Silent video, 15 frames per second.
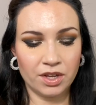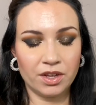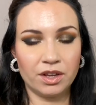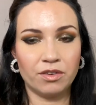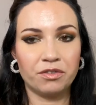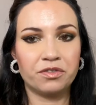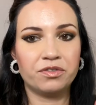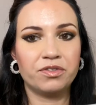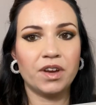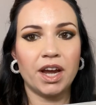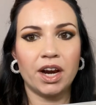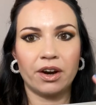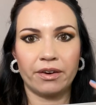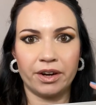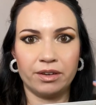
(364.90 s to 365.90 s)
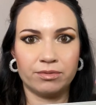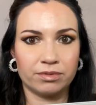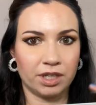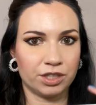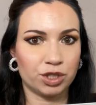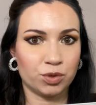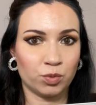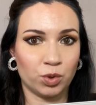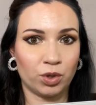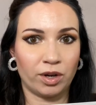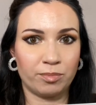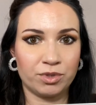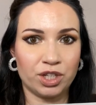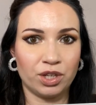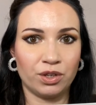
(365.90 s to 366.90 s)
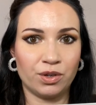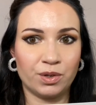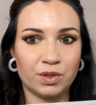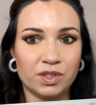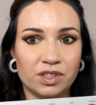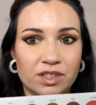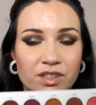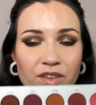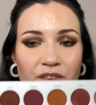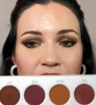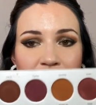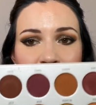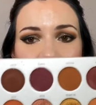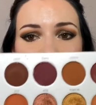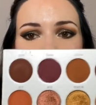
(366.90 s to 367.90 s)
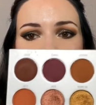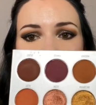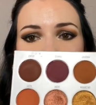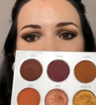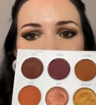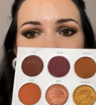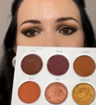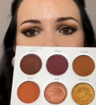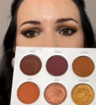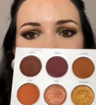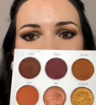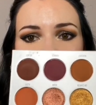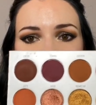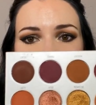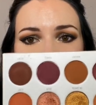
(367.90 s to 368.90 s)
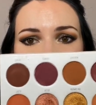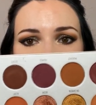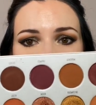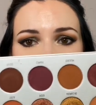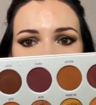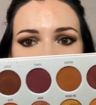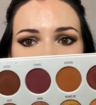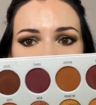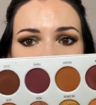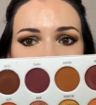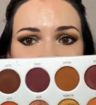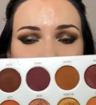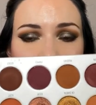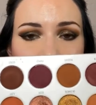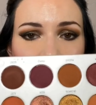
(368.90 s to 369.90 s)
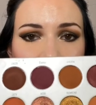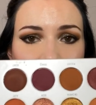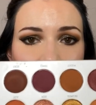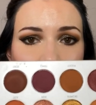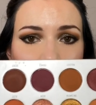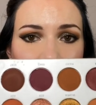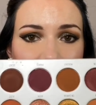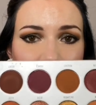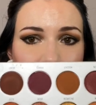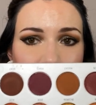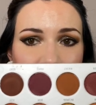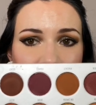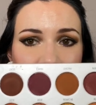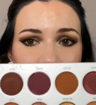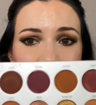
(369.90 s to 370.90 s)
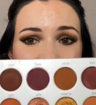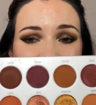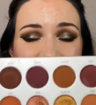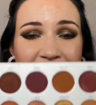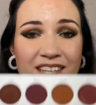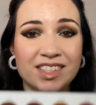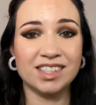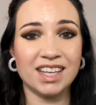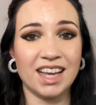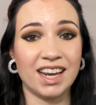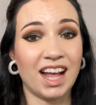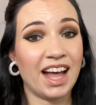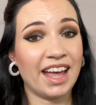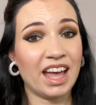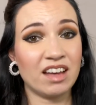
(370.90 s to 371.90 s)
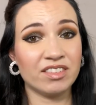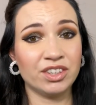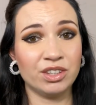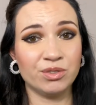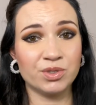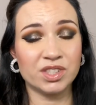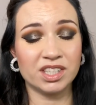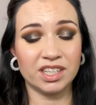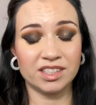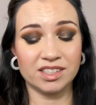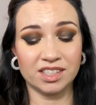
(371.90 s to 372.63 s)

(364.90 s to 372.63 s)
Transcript: Very rich, warm tones. This is a really beautiful palette and I enjoy it quite a bit. But like I said, I haven't used this